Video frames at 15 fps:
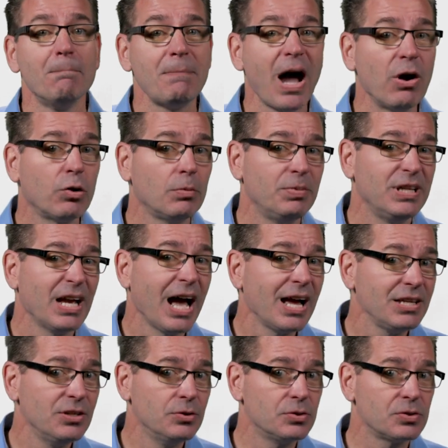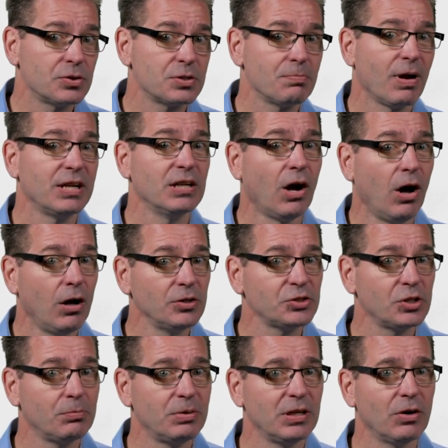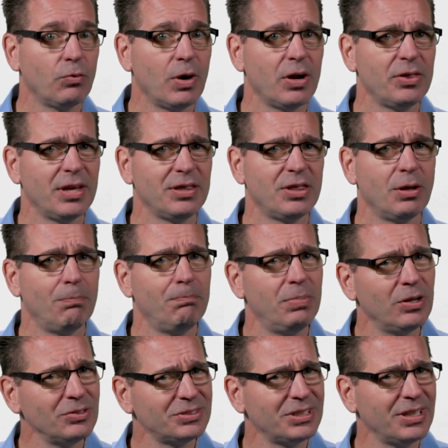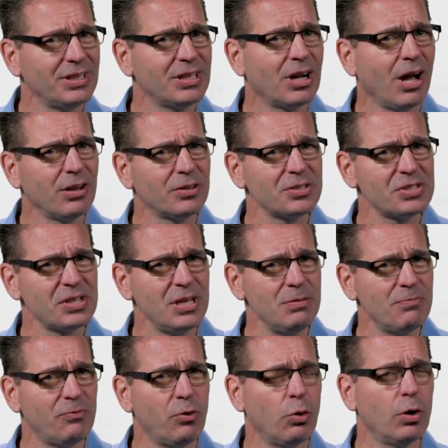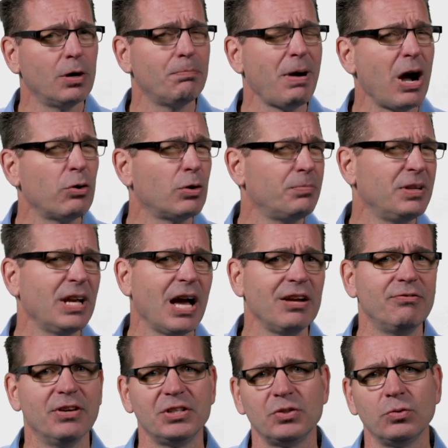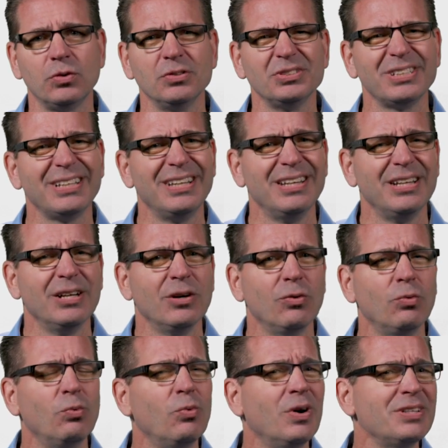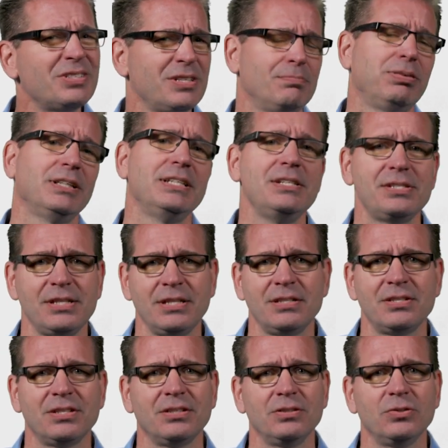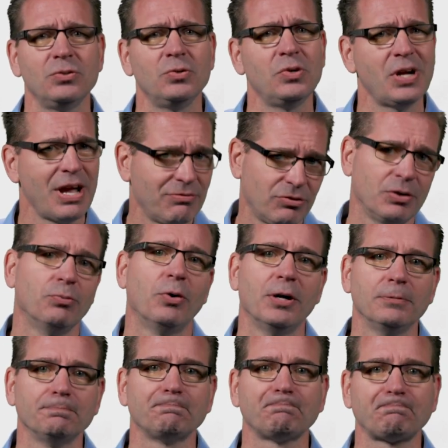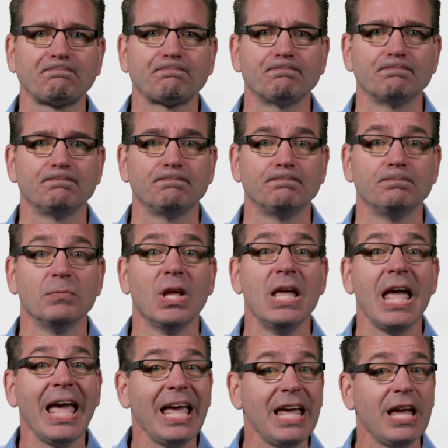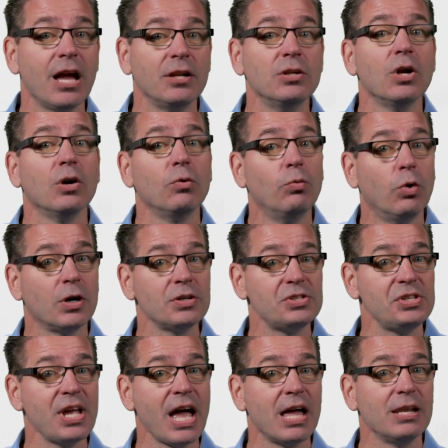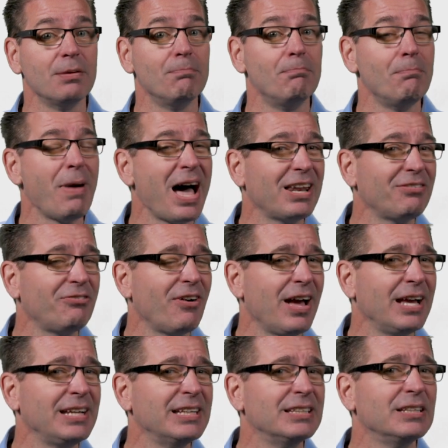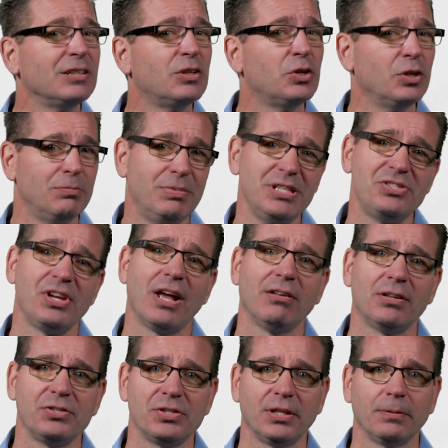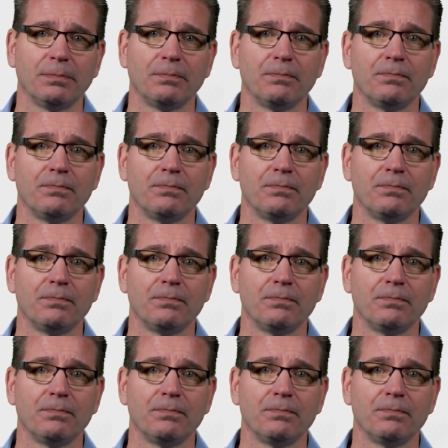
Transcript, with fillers: Power B I users might also be aware that the built-in color scheme for Power B I visuals wasn't pleasing to everyone. And worse yet, modifying it could be challenging.